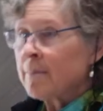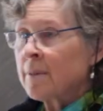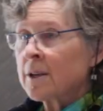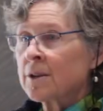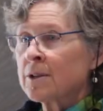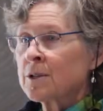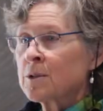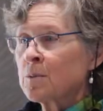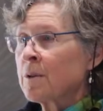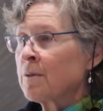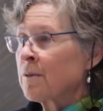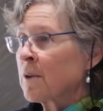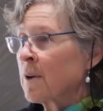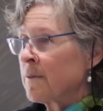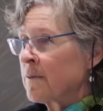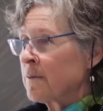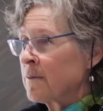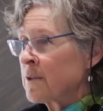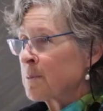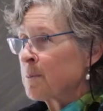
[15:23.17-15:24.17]
because we've
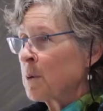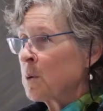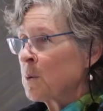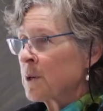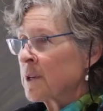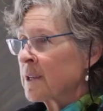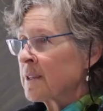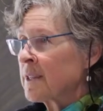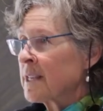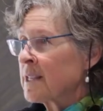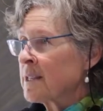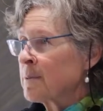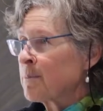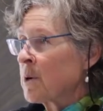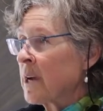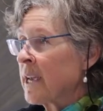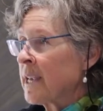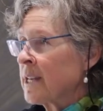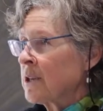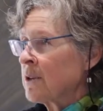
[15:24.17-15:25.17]
got sporting these
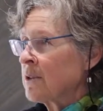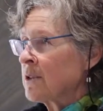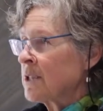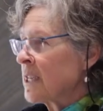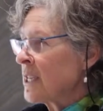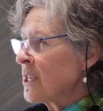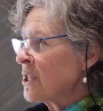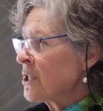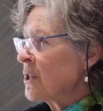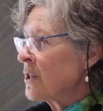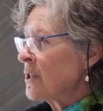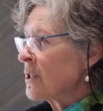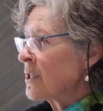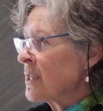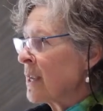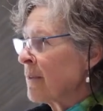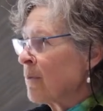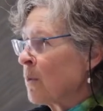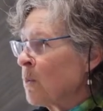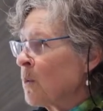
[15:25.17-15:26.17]
brand new t-shirts,
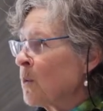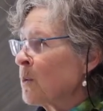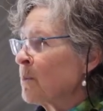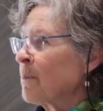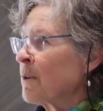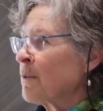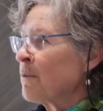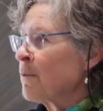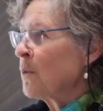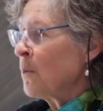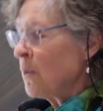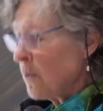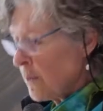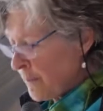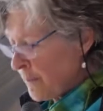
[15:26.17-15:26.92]
never worn before.